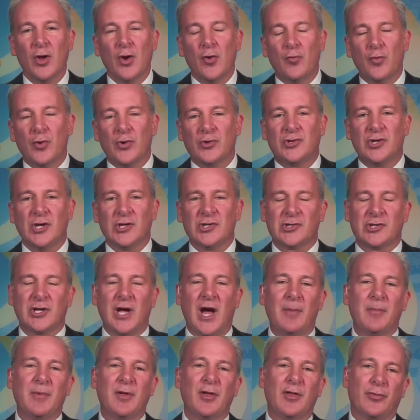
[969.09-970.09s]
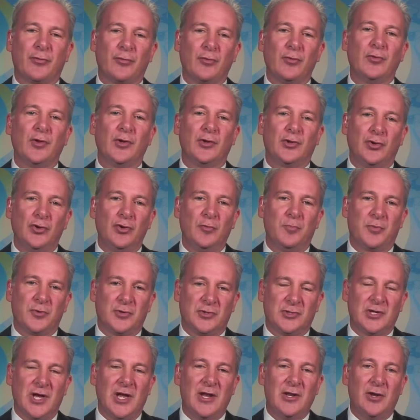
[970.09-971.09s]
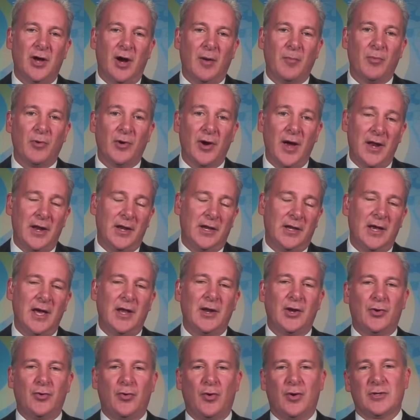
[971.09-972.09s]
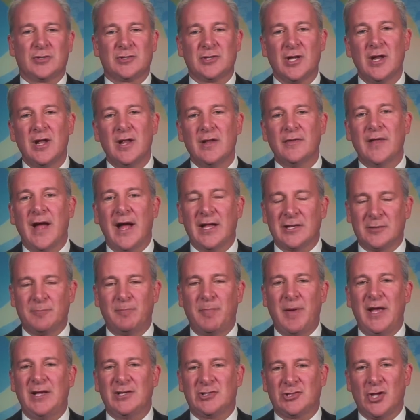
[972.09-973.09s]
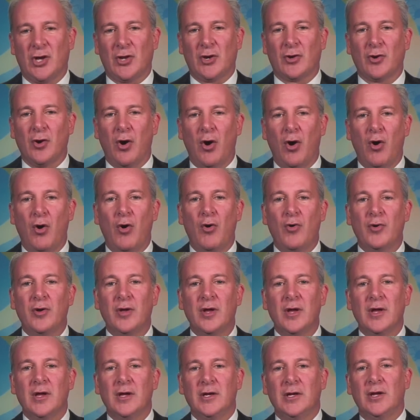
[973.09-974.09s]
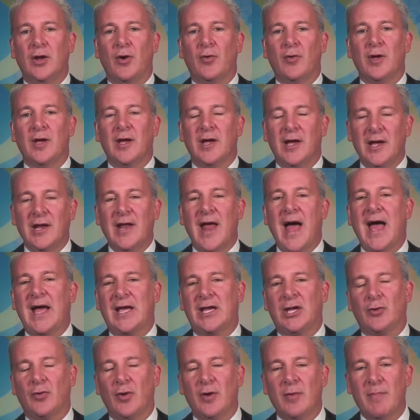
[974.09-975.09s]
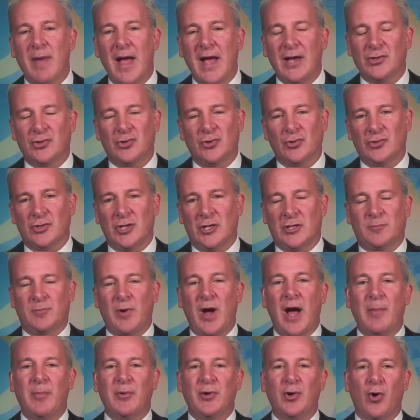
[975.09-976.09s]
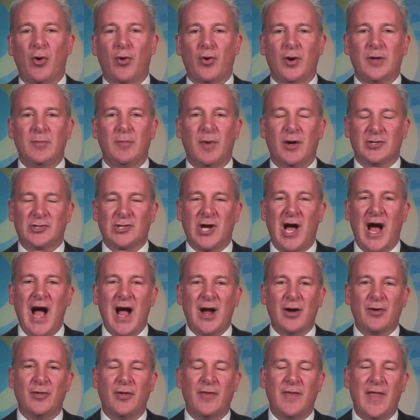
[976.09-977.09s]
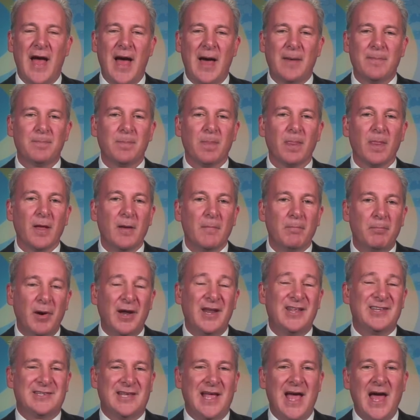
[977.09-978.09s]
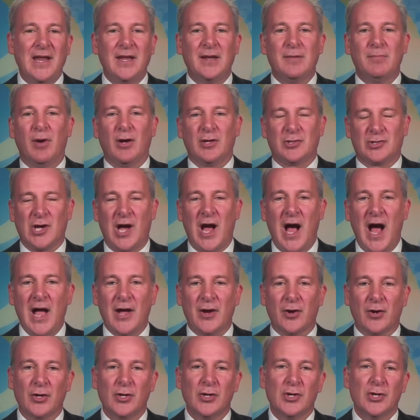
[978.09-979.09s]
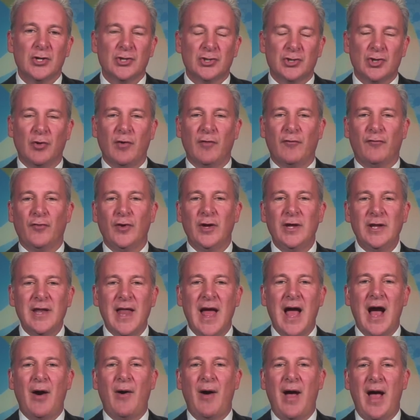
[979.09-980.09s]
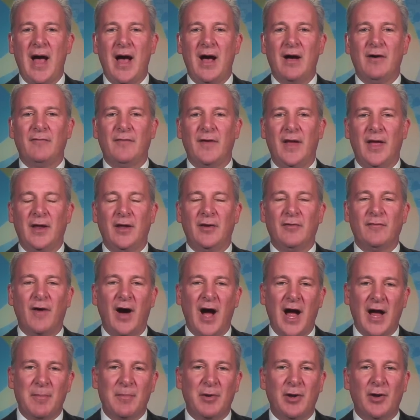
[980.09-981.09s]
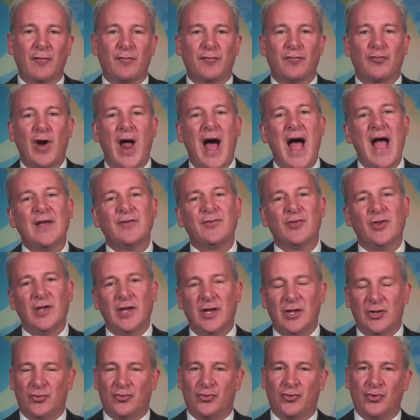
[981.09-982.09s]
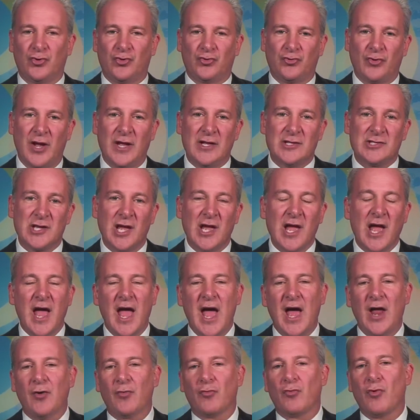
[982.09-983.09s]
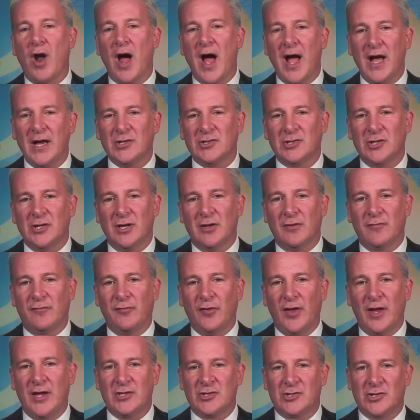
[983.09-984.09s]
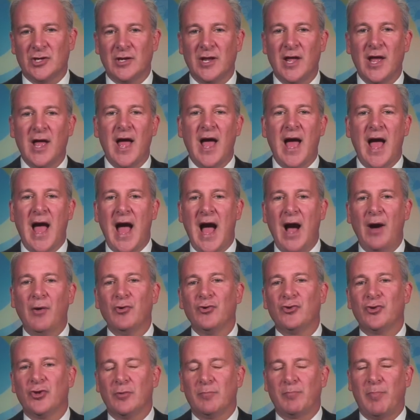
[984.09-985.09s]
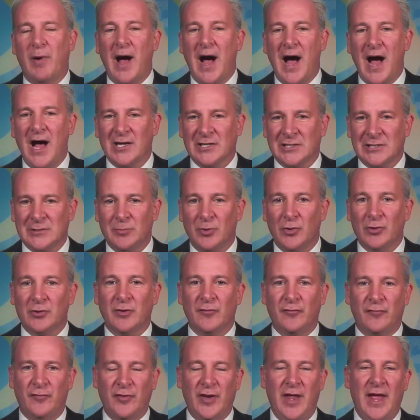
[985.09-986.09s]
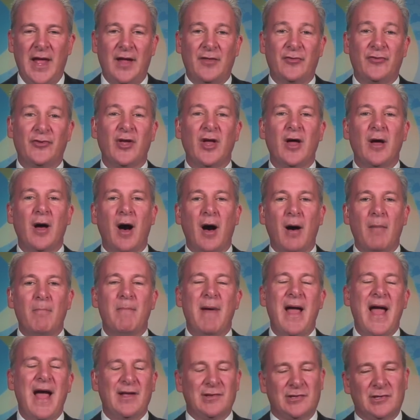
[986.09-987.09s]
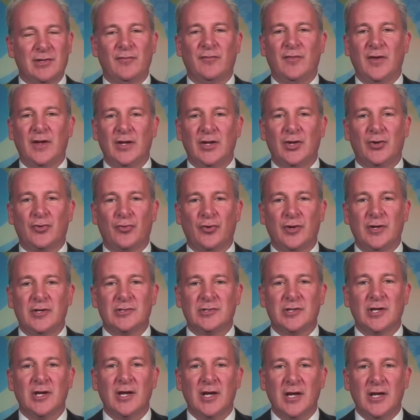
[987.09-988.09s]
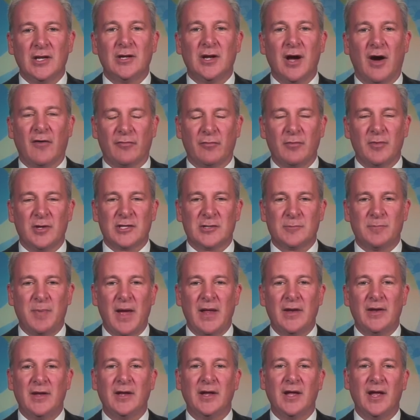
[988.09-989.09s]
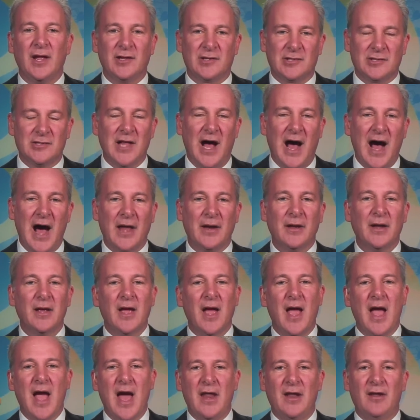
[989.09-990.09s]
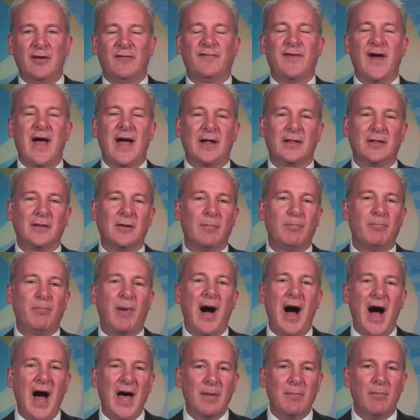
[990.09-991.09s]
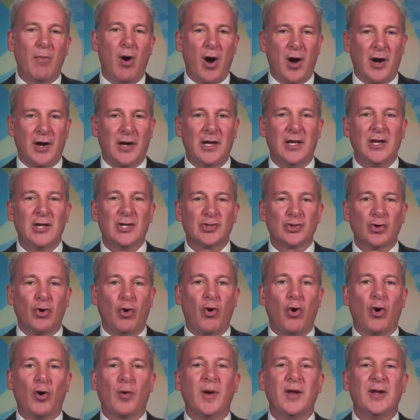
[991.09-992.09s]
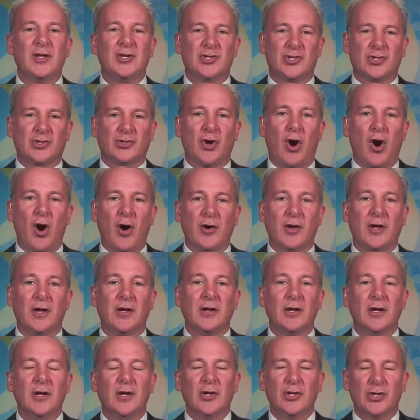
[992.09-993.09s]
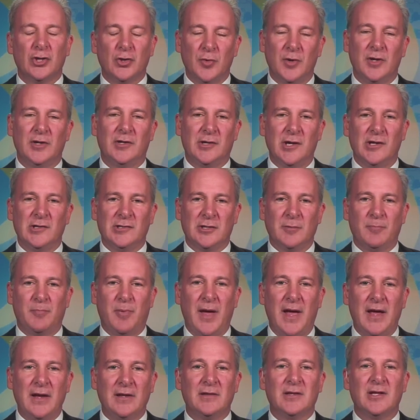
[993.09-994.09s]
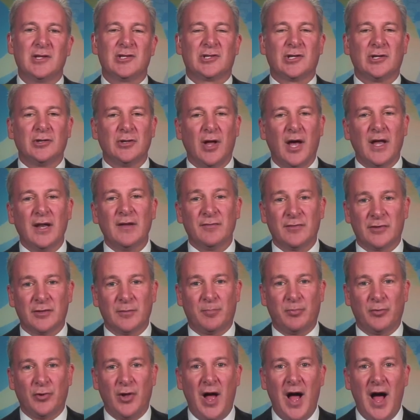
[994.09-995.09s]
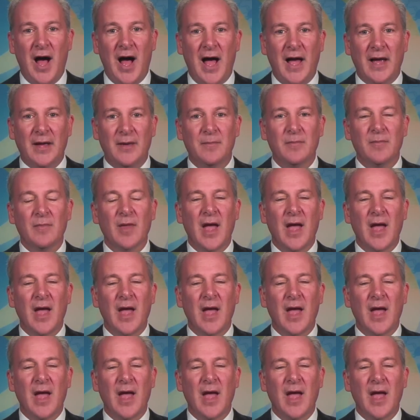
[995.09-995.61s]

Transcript: We're just coming through the 2% number. And again, of course, that's based on our own you know, inaccurate measures. It's probably already much higher than that, but it's headed much higher. So if we now have an environment of rising interest rates and rising inflation, how is it possible to finance a massive increase in government spending? It's not. And in fact, the bond market is already starting to anticipate this glut of supply.